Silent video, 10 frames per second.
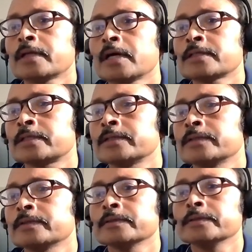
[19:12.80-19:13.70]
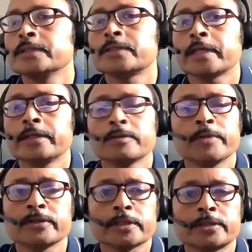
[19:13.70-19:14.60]
tasks. This kind of
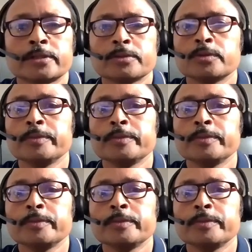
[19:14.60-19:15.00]
voice assistant